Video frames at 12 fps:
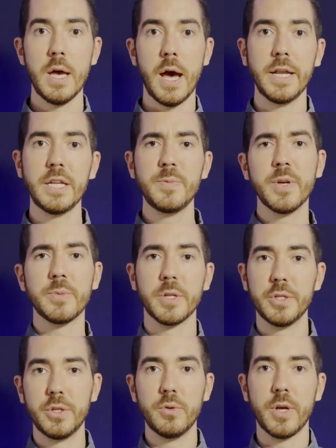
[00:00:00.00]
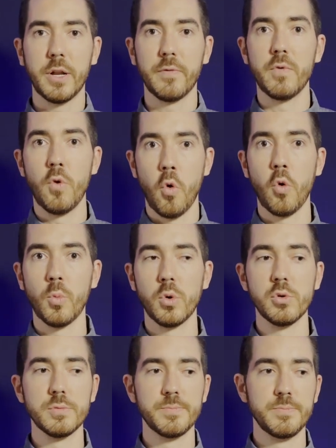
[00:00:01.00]
I need to be able to do kind of
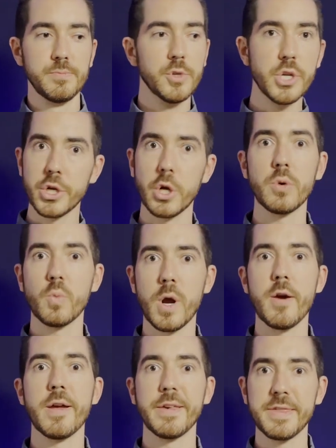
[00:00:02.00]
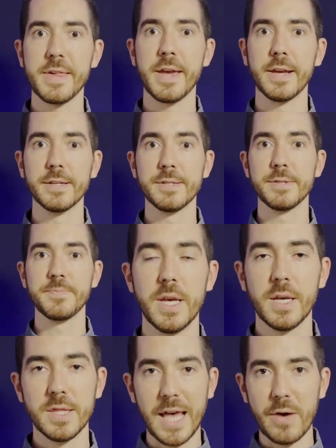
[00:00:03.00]
normal shirt-wearing things.
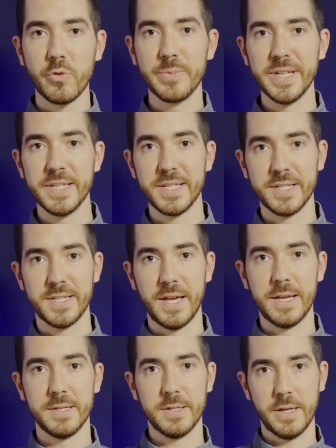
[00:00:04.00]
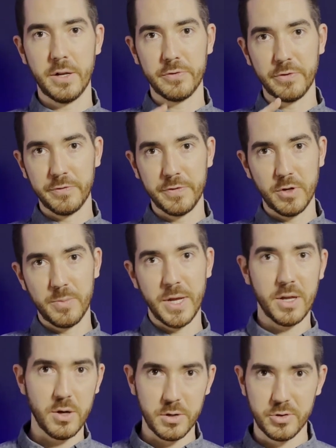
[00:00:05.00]
That will be a success and I'll fulfill my
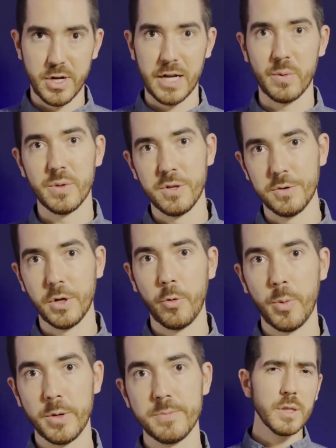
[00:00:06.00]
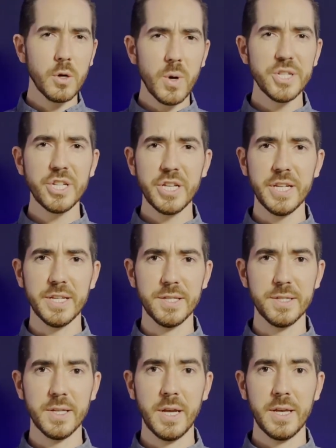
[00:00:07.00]
contract with YouTube. The question is,